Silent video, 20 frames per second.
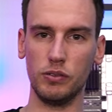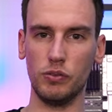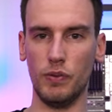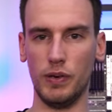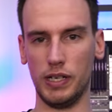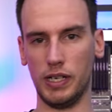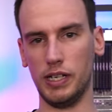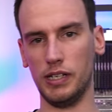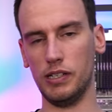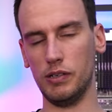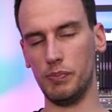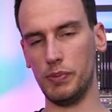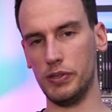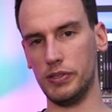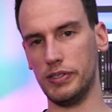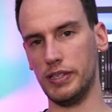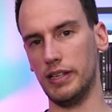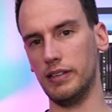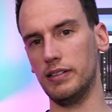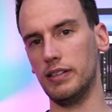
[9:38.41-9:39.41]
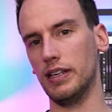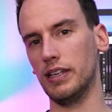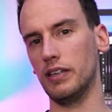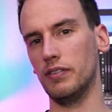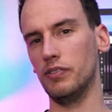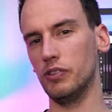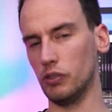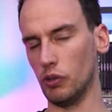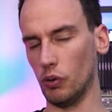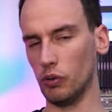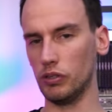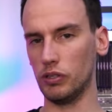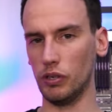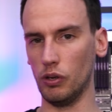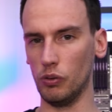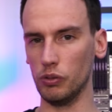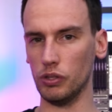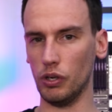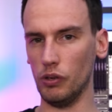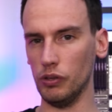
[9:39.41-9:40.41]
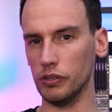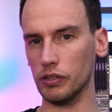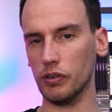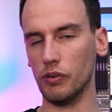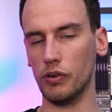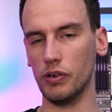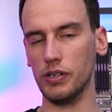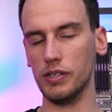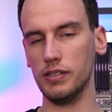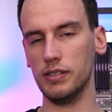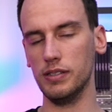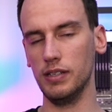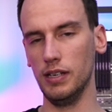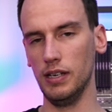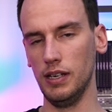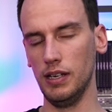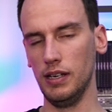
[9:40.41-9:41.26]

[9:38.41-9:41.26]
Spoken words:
to 100%, like if you don't load all the cores.